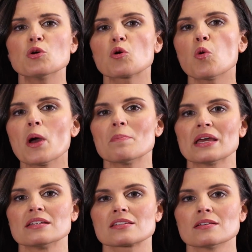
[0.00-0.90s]
to
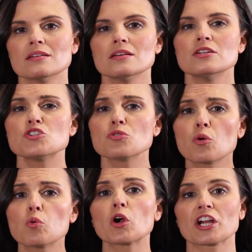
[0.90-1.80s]
equipment to the
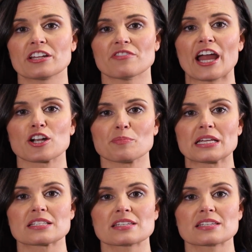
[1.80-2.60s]
work environment.